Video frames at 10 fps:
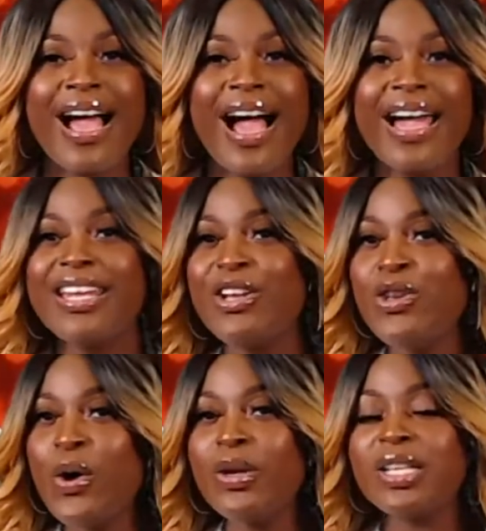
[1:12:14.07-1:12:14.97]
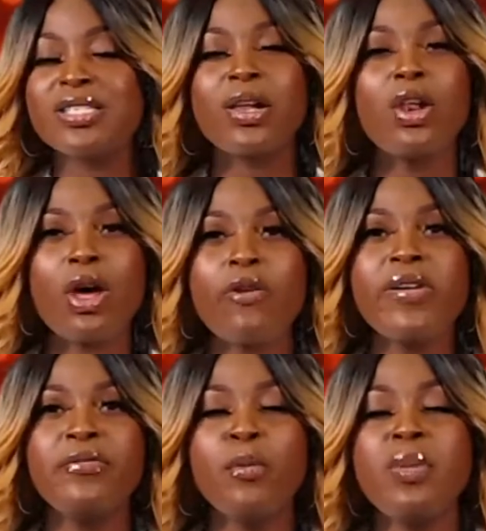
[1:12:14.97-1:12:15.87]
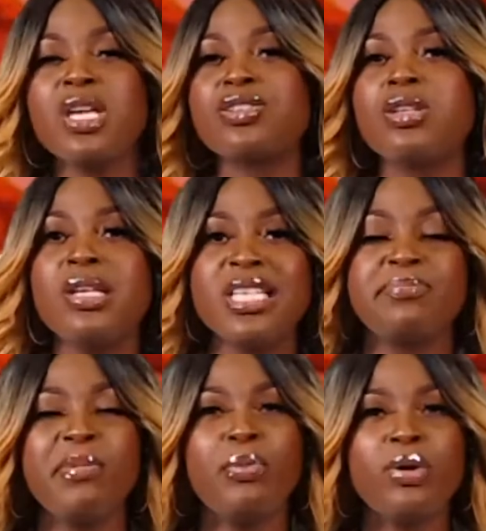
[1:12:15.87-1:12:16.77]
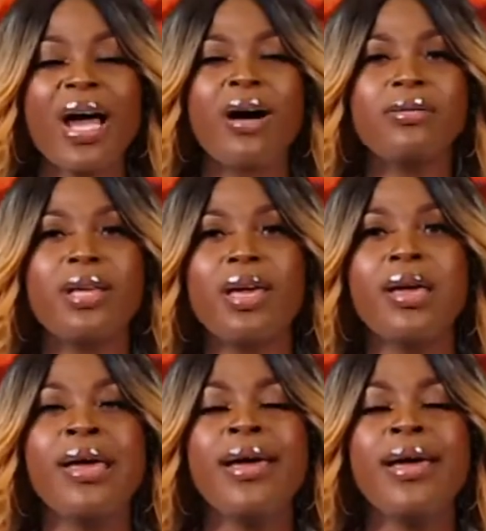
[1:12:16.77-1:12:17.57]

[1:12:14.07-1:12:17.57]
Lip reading: And I know there's a lot of information that is being put out there,